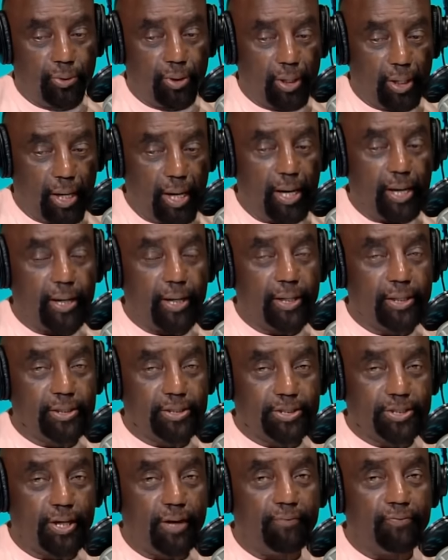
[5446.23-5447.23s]
Right, he
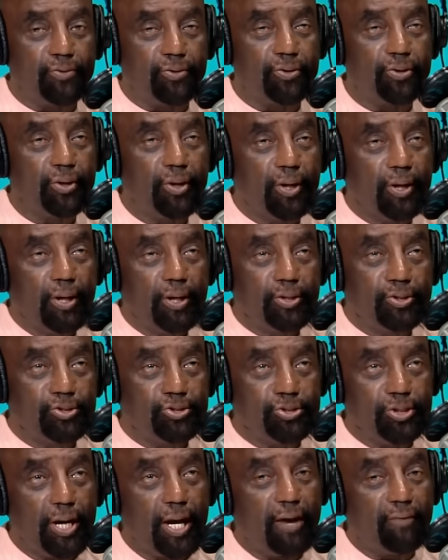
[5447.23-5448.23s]
suffers.
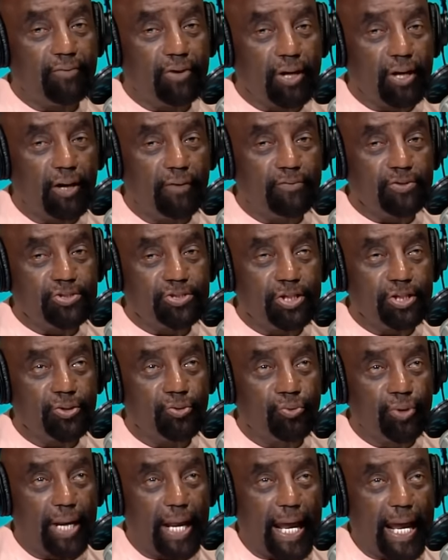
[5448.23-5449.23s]
You should have a
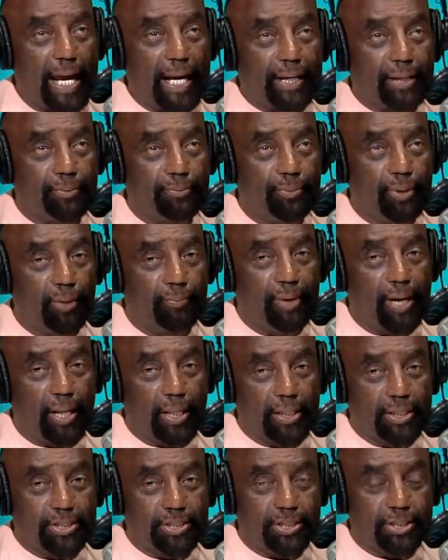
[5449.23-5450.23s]
conversation with Adam
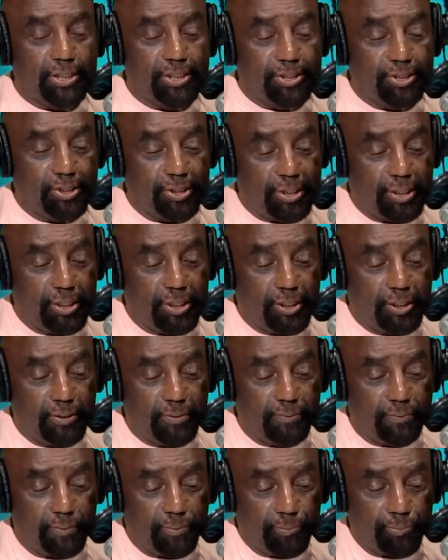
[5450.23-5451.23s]
about listening to
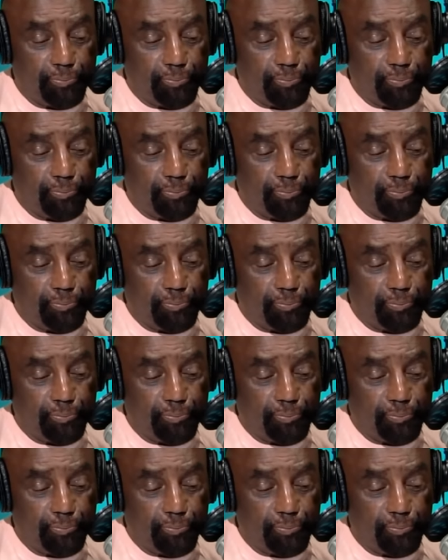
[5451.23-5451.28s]
Eve.